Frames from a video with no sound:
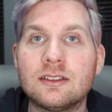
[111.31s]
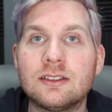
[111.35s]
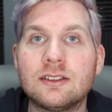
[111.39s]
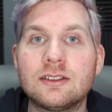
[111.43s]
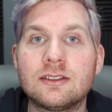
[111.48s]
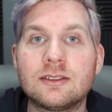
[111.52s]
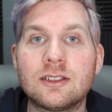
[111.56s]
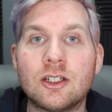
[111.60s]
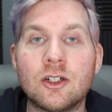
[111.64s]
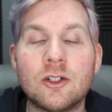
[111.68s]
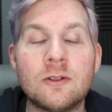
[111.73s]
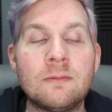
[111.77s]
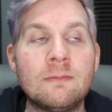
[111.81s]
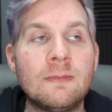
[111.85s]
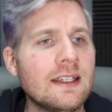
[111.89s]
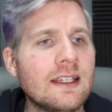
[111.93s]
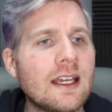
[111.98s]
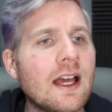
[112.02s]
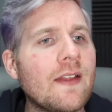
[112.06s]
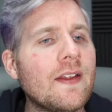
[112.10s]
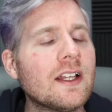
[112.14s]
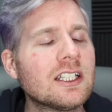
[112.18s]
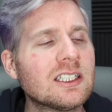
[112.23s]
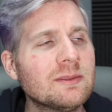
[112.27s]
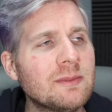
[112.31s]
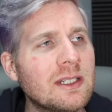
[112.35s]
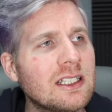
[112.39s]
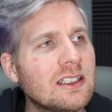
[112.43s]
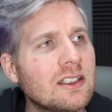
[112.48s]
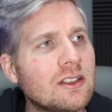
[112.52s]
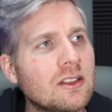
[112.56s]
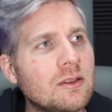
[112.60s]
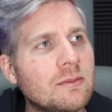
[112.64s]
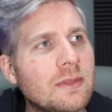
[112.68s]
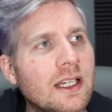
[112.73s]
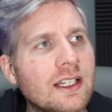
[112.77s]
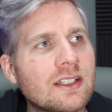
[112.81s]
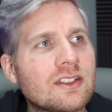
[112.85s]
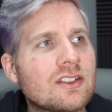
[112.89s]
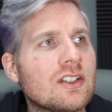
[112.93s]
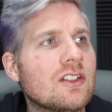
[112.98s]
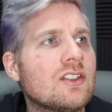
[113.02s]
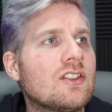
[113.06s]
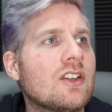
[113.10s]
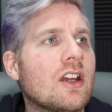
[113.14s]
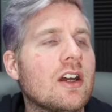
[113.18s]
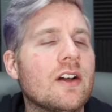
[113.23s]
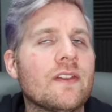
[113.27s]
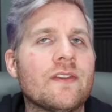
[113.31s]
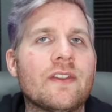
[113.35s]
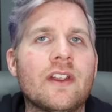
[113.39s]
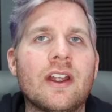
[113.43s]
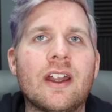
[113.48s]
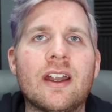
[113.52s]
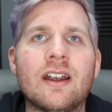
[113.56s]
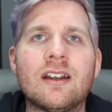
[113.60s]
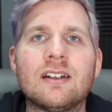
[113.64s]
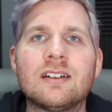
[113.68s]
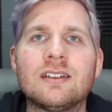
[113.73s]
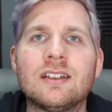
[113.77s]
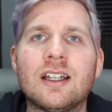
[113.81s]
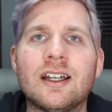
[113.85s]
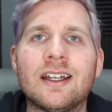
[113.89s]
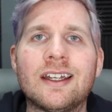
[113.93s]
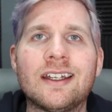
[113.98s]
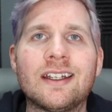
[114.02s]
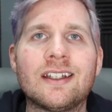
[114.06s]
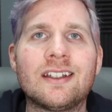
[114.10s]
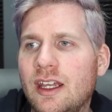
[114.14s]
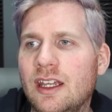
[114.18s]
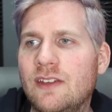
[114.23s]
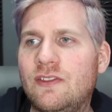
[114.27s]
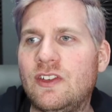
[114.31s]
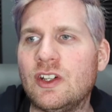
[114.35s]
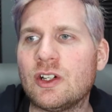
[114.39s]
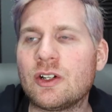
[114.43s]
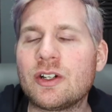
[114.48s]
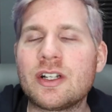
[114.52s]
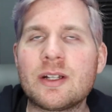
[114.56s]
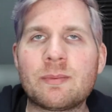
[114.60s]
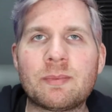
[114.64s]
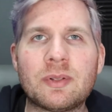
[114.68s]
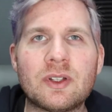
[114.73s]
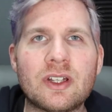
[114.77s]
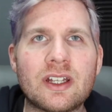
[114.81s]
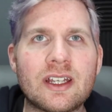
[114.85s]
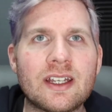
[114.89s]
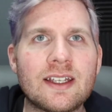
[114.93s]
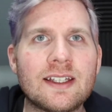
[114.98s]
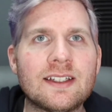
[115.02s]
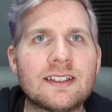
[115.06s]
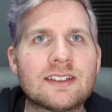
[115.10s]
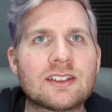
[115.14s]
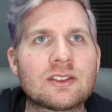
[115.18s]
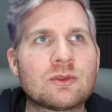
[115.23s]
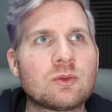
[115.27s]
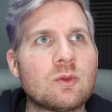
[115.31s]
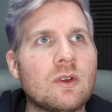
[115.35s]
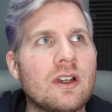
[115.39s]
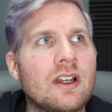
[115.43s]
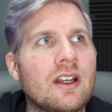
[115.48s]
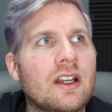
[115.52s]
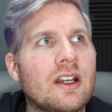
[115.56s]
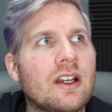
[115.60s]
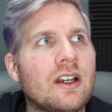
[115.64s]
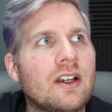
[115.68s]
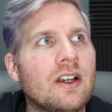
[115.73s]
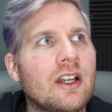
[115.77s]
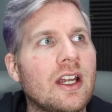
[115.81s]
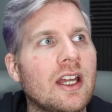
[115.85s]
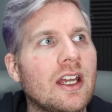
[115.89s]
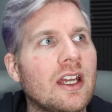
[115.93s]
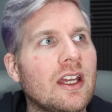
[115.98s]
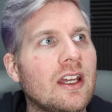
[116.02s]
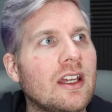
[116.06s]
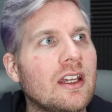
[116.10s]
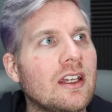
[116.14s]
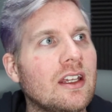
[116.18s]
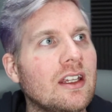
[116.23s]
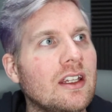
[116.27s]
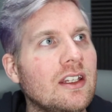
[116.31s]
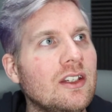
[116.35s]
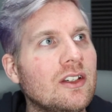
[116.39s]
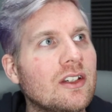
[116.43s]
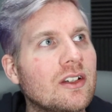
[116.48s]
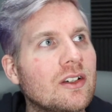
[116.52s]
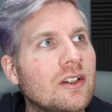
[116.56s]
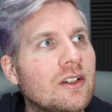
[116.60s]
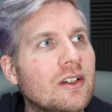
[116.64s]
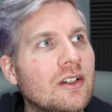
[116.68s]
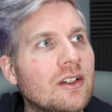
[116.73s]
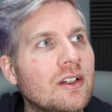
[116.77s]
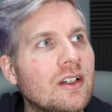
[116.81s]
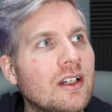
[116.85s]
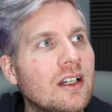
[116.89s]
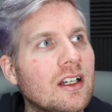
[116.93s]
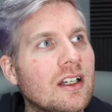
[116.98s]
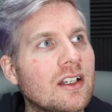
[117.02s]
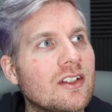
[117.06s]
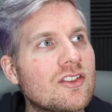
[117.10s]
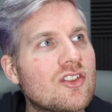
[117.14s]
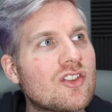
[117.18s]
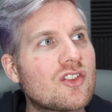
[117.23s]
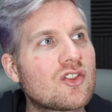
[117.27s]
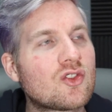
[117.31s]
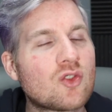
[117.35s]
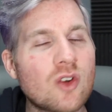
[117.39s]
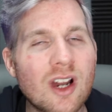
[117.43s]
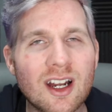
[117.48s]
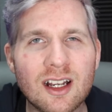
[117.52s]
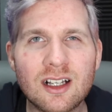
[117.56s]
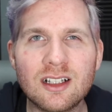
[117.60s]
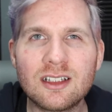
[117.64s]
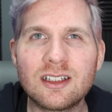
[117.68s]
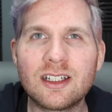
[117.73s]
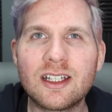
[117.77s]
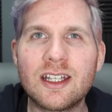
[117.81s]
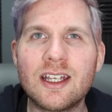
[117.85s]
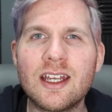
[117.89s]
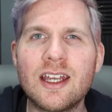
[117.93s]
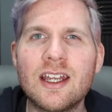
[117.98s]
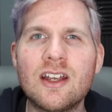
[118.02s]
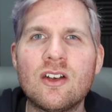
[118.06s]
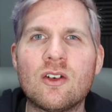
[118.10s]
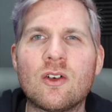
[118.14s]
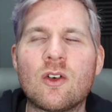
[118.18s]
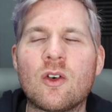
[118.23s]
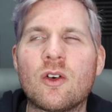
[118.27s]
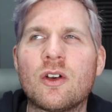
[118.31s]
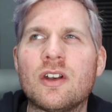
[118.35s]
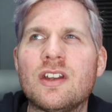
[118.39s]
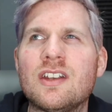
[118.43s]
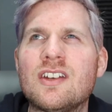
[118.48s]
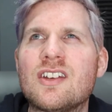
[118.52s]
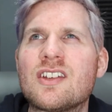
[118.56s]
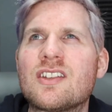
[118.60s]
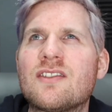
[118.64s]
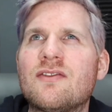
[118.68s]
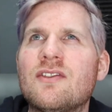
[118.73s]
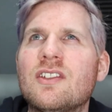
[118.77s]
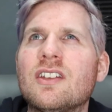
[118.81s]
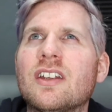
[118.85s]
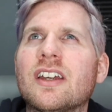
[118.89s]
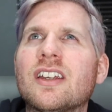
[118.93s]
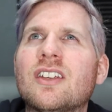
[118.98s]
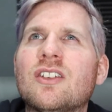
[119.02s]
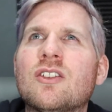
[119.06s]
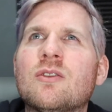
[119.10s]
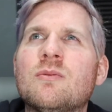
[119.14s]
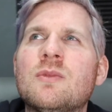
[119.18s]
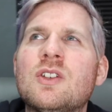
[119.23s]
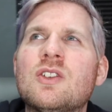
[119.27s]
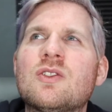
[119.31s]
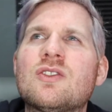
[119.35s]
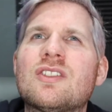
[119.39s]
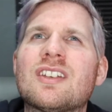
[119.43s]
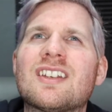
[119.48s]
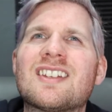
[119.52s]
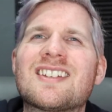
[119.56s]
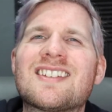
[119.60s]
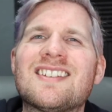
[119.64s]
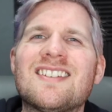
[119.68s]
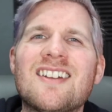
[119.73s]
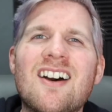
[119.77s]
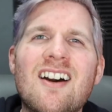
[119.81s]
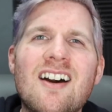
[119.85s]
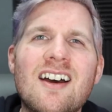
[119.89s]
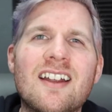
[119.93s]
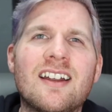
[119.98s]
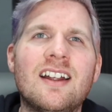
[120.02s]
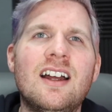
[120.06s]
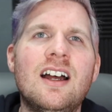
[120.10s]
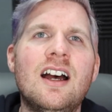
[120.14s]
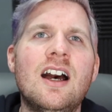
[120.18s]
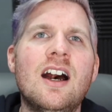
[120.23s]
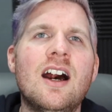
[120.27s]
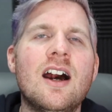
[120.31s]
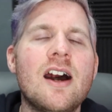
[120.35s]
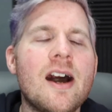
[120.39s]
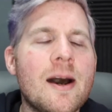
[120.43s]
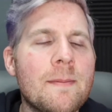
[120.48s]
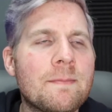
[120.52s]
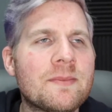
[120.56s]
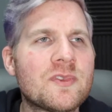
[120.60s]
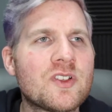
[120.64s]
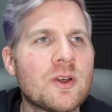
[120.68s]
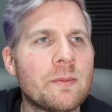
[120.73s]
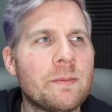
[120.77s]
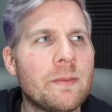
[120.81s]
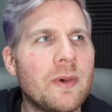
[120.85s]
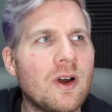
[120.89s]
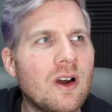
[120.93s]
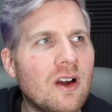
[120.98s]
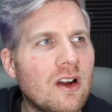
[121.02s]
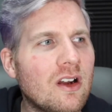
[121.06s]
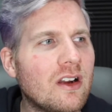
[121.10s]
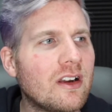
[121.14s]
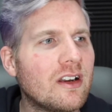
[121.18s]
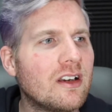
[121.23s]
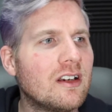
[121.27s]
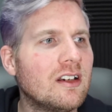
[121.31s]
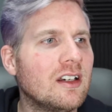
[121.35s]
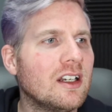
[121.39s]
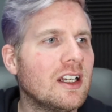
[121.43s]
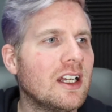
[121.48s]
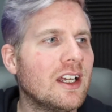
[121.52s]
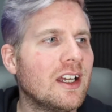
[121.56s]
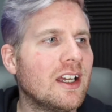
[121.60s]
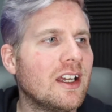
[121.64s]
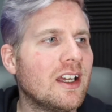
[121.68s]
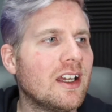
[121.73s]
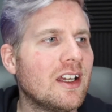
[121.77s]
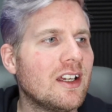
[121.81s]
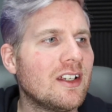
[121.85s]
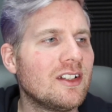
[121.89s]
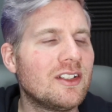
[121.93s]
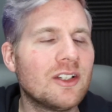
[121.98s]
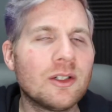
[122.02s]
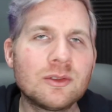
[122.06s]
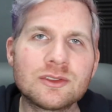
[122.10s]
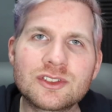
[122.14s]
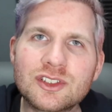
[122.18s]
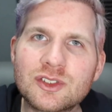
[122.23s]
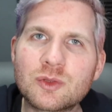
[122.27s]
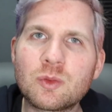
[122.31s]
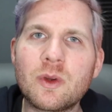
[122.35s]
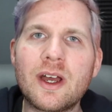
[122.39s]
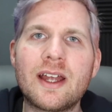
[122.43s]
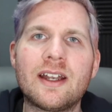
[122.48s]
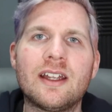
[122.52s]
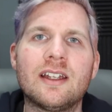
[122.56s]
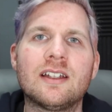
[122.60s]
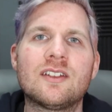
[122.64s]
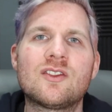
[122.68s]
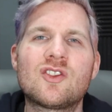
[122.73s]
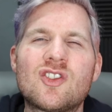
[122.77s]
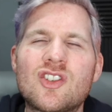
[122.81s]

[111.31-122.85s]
So yeah, that's my little message out there. Like, if you're in a place where you're struggling or you just feel like your music's not up to par, don't sweat it.